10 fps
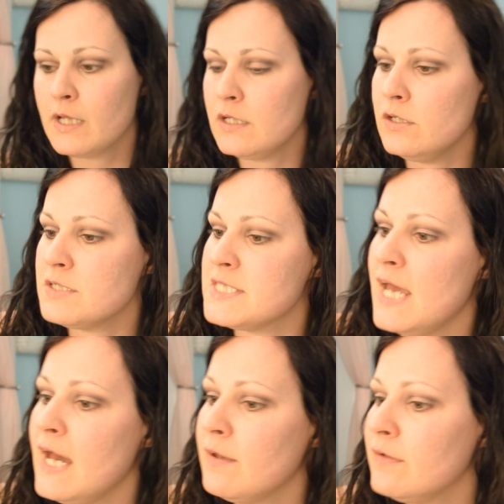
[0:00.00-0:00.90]
going to use
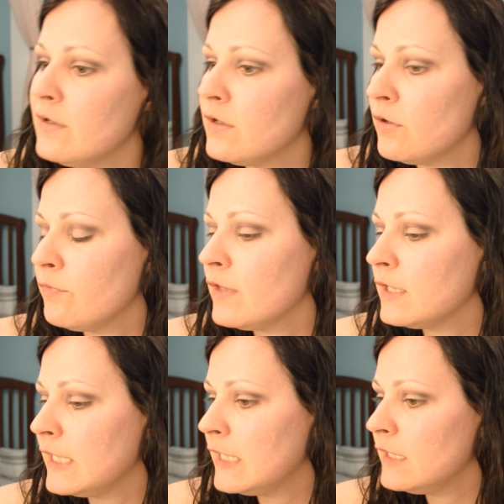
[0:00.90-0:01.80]
that on the
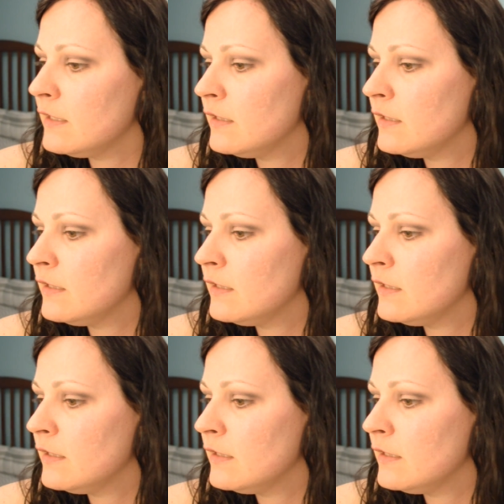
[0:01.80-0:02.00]
lid.